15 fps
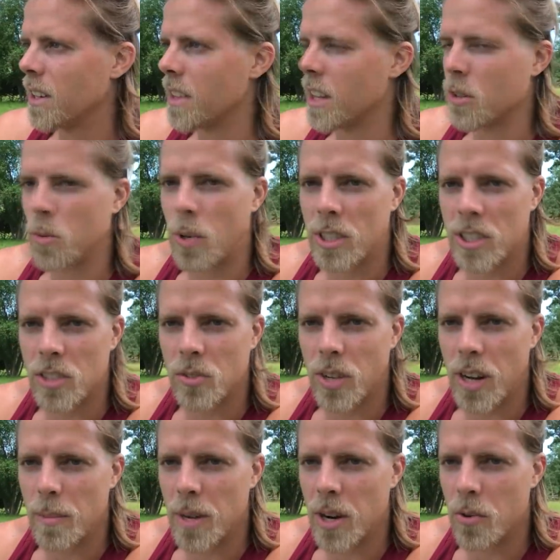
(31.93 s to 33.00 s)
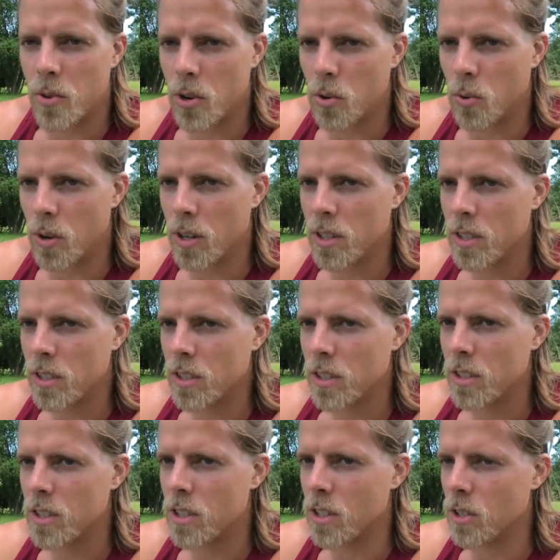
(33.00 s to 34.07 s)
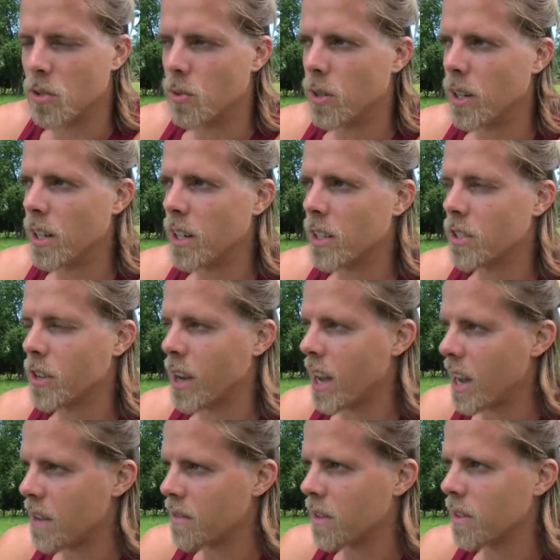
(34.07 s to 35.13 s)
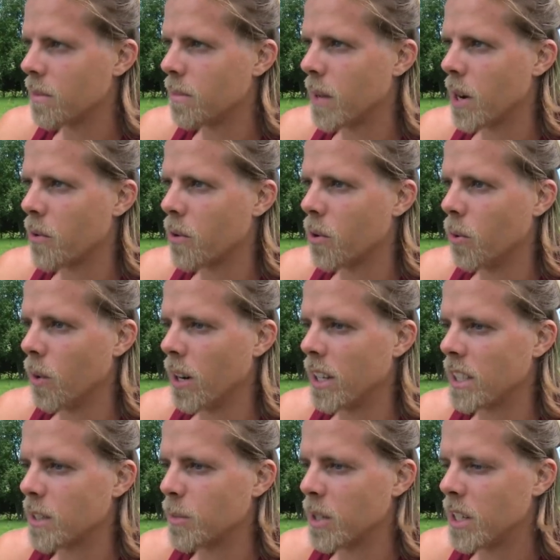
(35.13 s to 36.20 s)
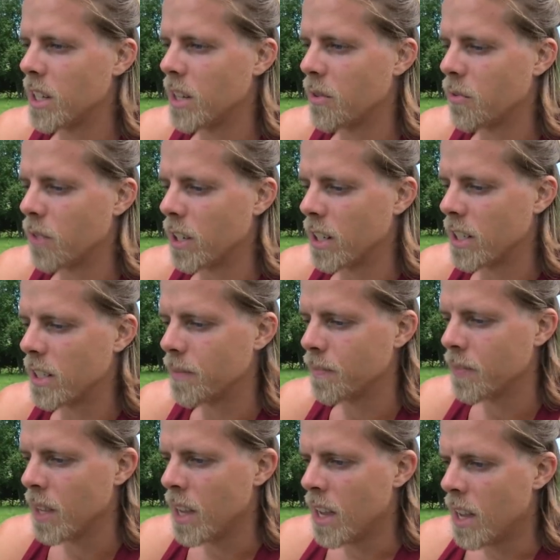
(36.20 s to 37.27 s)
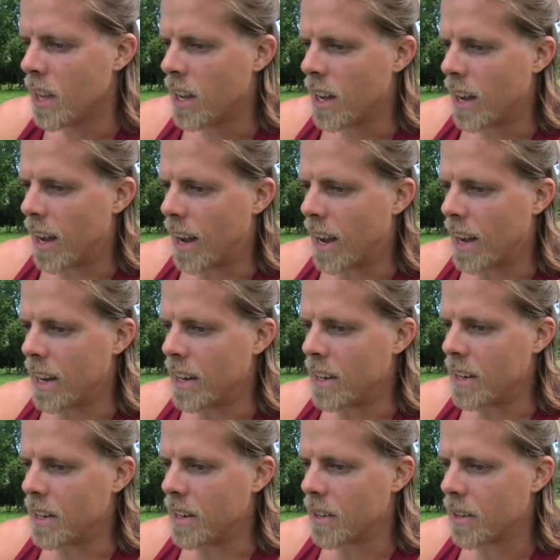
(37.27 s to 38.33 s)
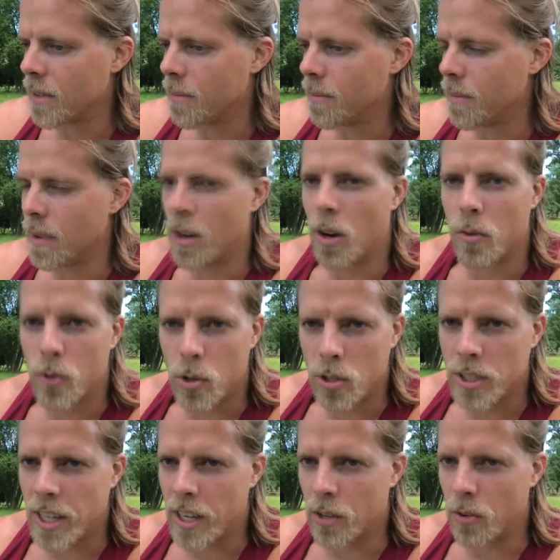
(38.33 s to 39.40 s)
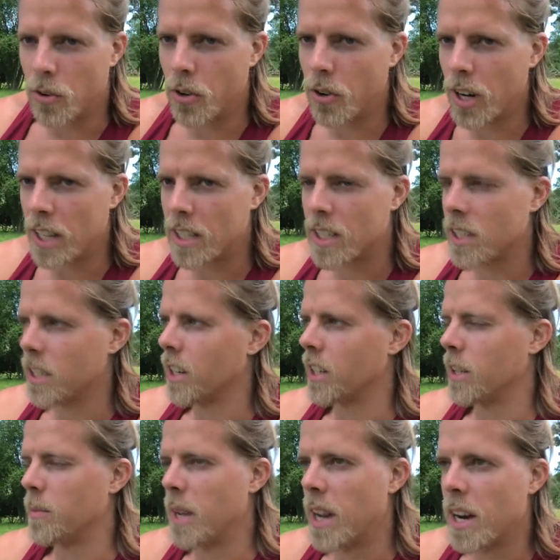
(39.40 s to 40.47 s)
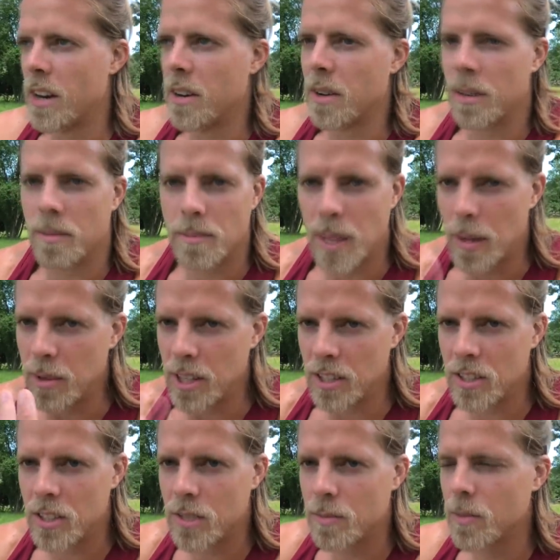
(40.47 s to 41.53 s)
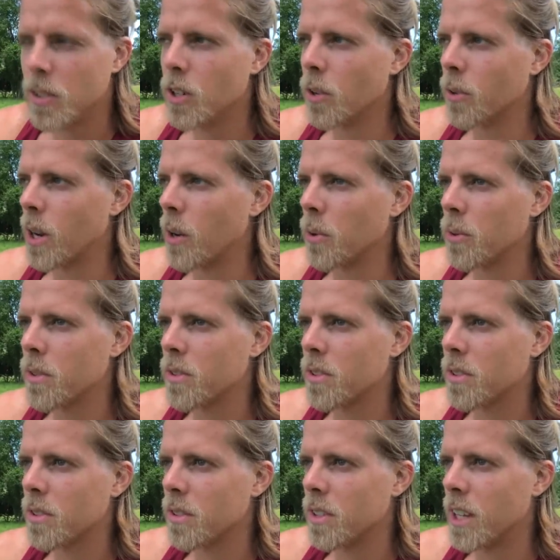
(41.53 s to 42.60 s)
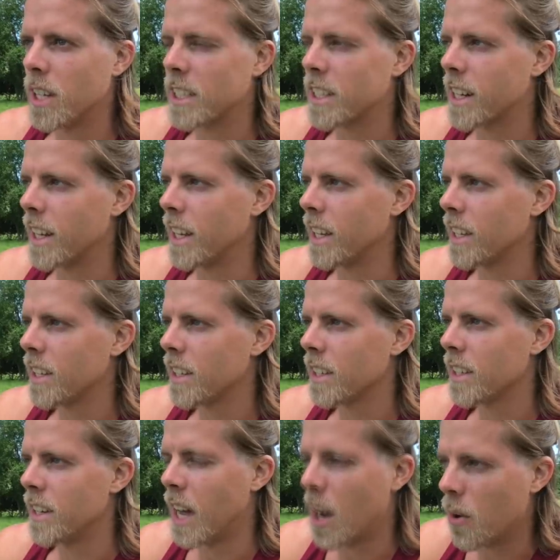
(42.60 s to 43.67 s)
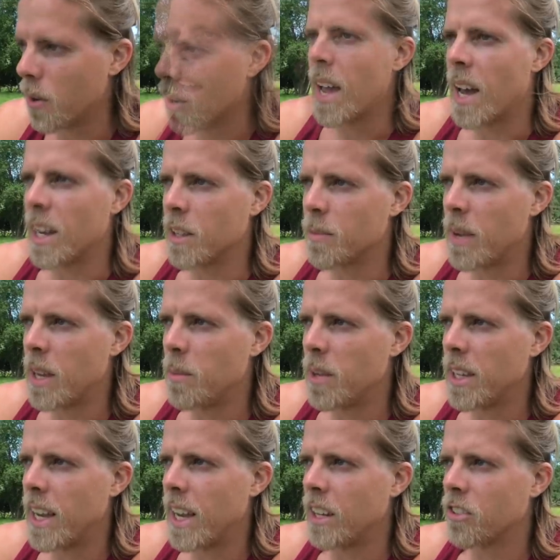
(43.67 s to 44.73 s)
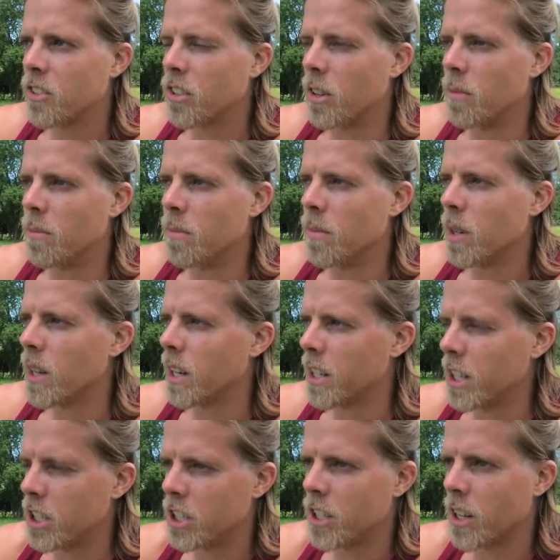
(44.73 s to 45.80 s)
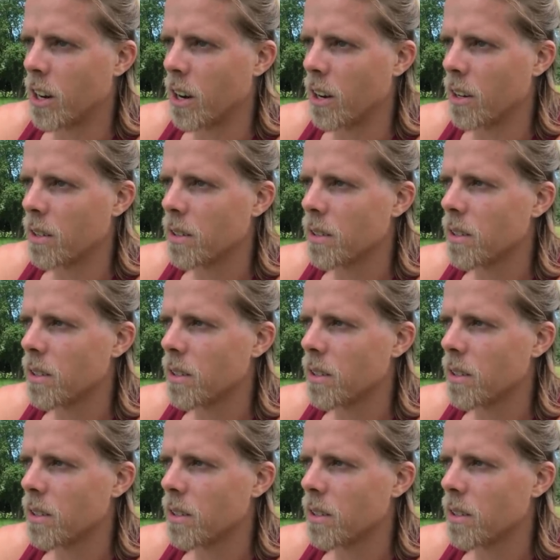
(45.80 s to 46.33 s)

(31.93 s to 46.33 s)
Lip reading: that wasn't really my role to have. My role is a bit different. And of course I don't regret cutting my hair. I mean, it's grown out nicely now, and it made me gain some additional